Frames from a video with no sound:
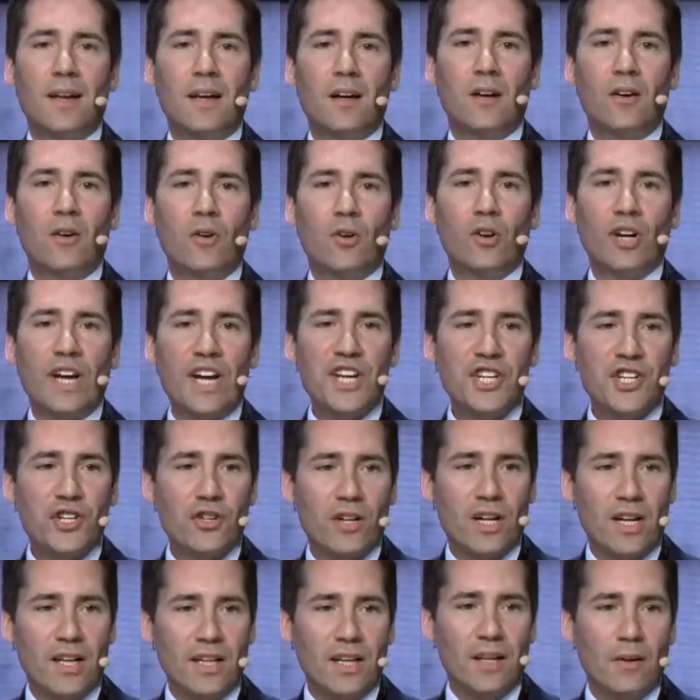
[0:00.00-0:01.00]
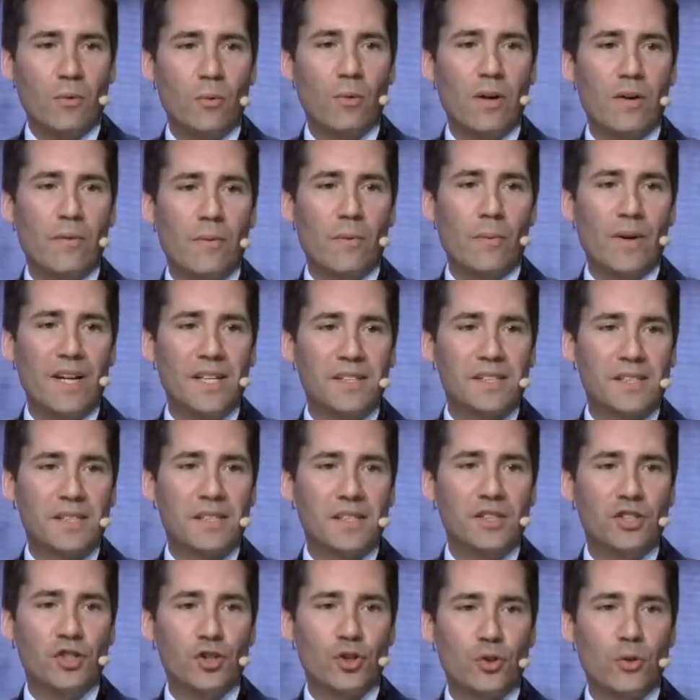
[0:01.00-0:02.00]
occasionally were risks
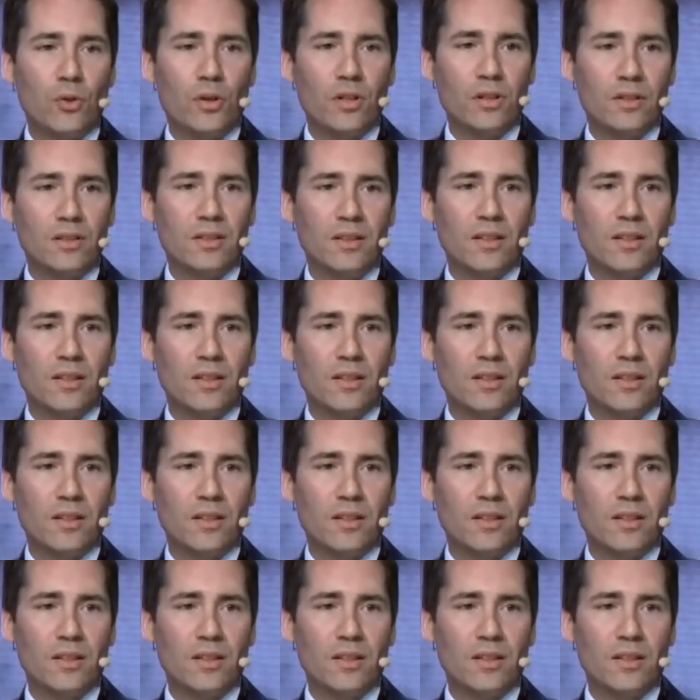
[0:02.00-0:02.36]
insured,